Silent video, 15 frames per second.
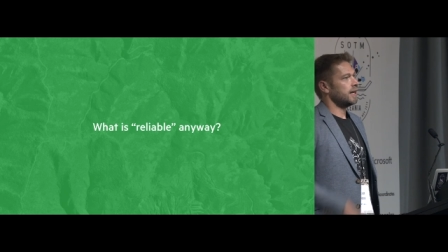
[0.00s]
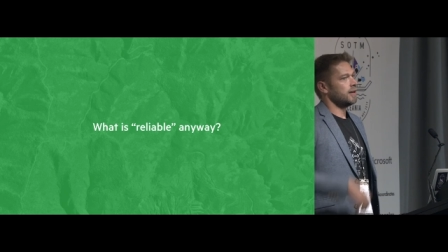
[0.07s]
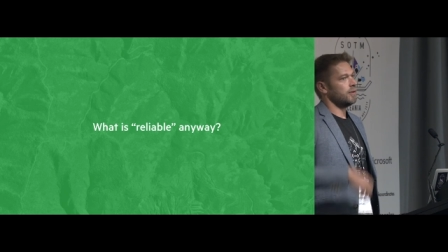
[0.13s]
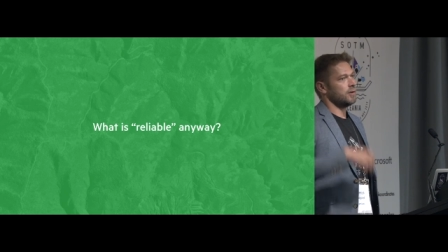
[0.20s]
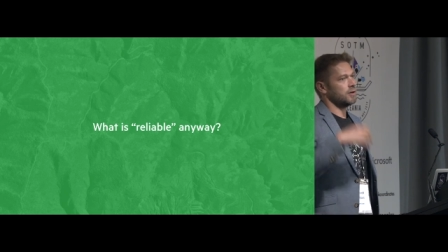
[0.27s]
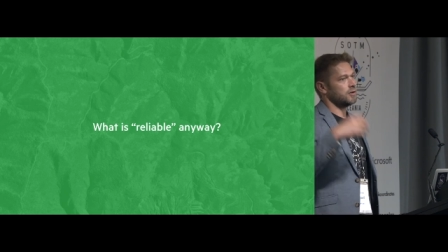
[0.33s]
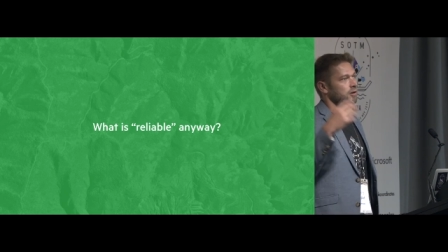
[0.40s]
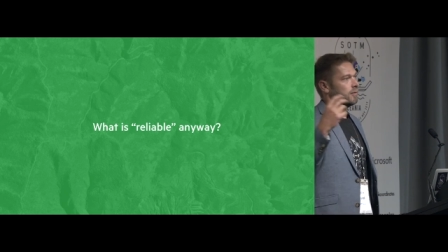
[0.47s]
And I don't
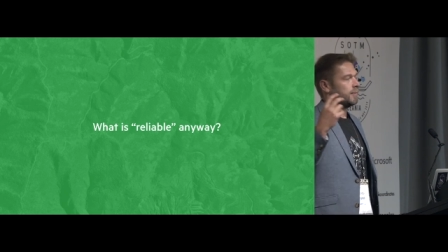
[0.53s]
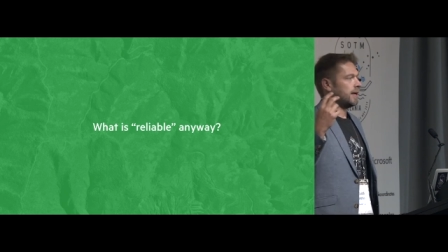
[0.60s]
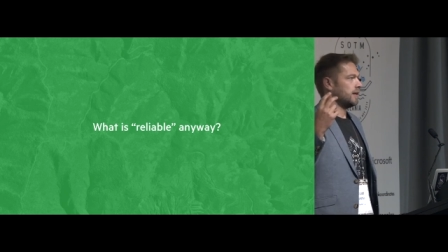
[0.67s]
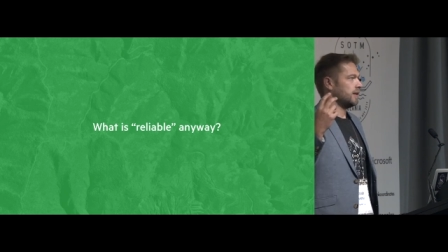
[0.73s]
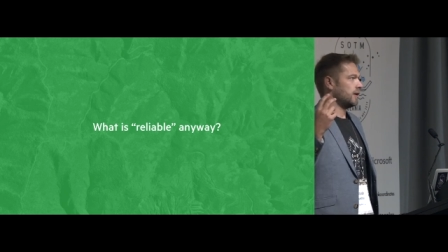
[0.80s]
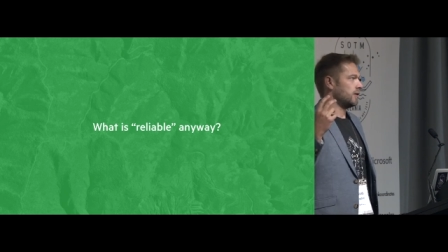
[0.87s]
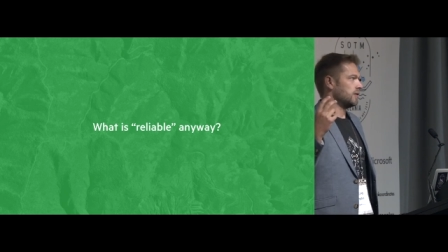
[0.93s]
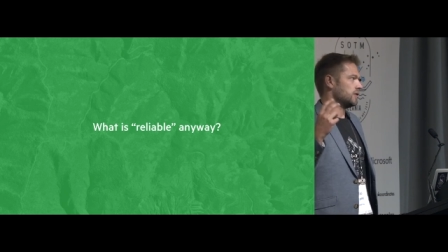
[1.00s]
want to talk
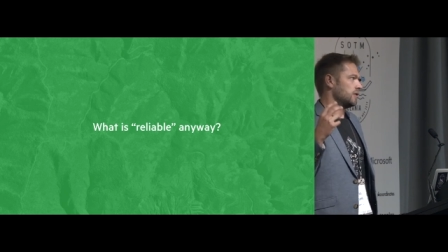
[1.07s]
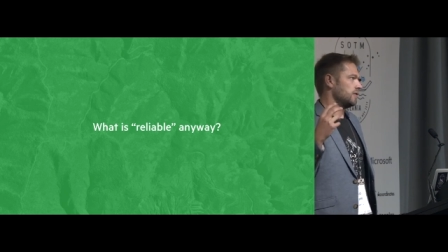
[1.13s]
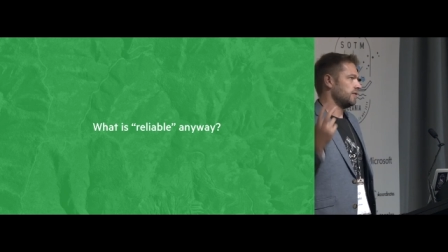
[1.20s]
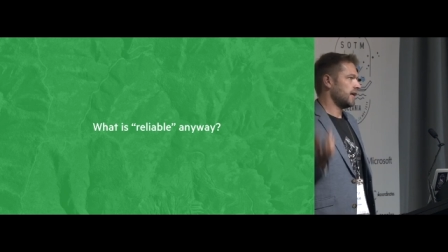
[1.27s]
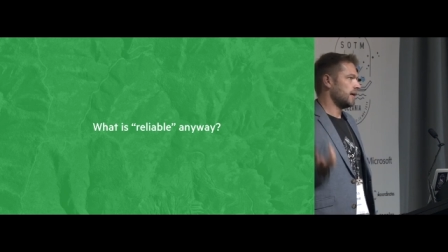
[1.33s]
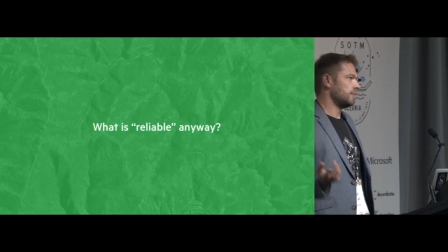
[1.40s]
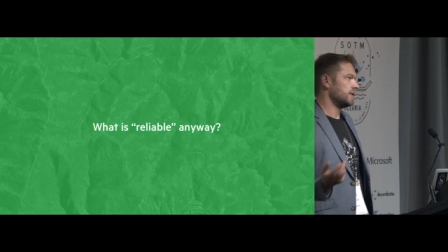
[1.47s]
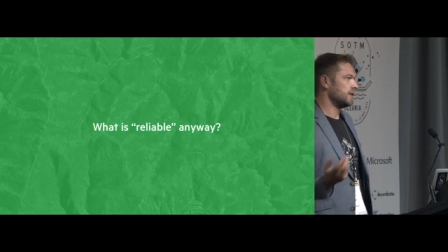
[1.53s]
about, you know, sort of
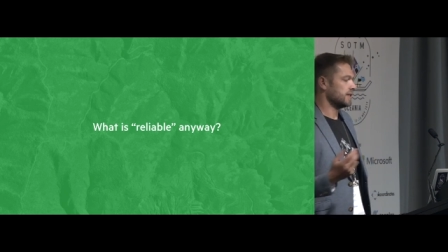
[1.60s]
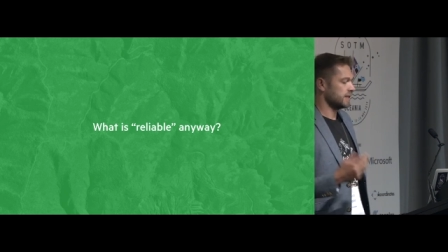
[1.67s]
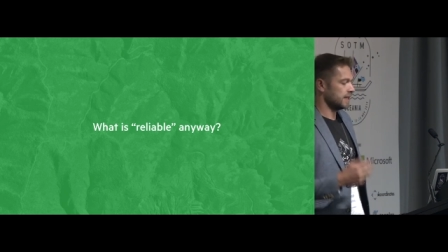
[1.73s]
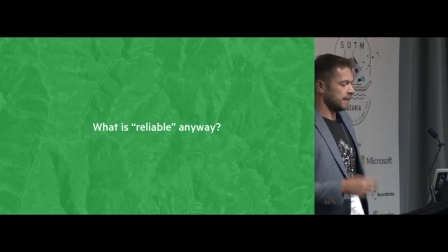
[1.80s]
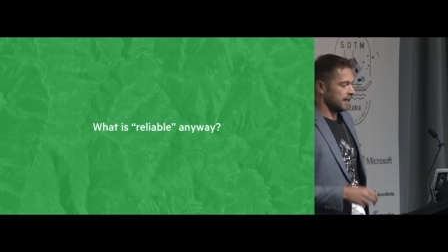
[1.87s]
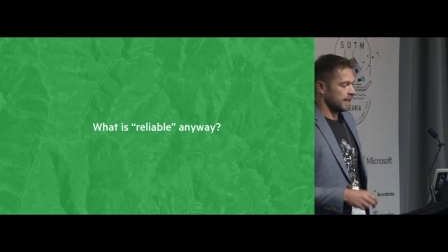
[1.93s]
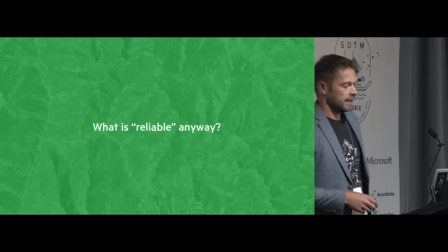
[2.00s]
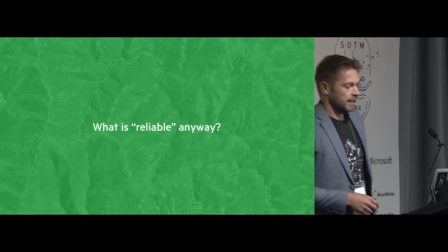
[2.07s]
numbers,
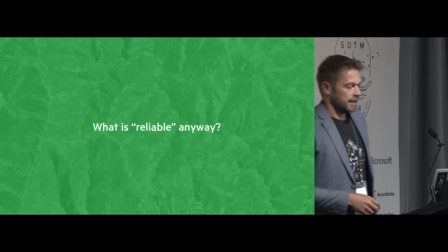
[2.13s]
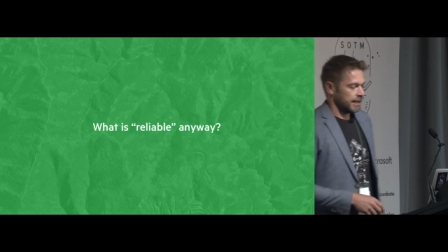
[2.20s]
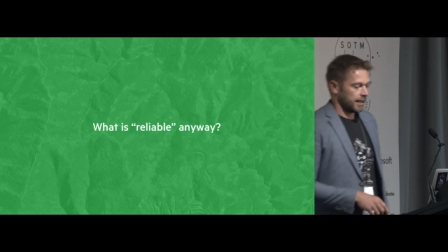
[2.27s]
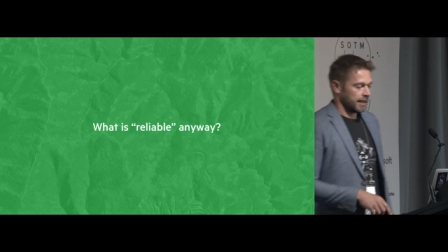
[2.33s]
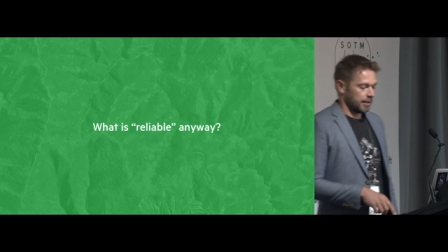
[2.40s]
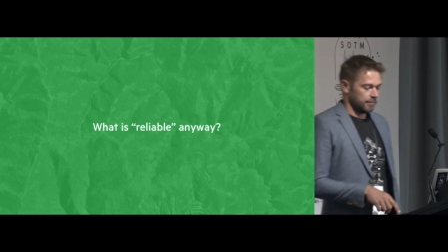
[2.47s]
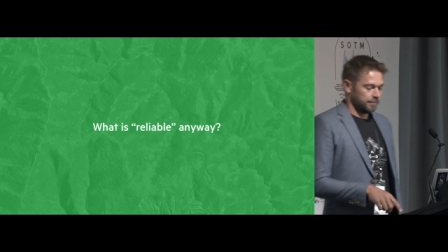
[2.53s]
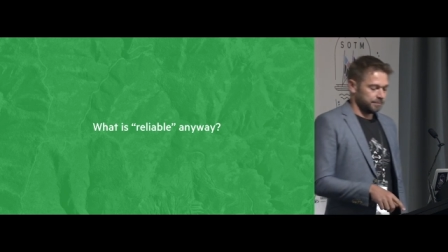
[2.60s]

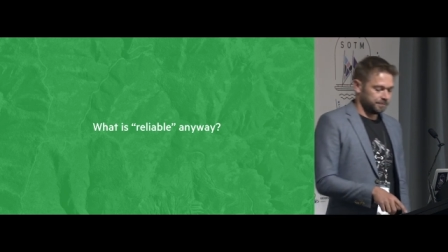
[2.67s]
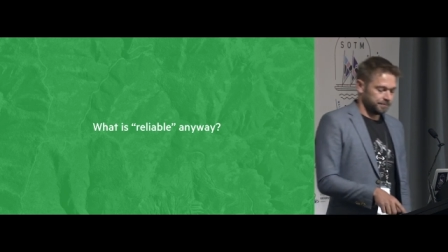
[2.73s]
um,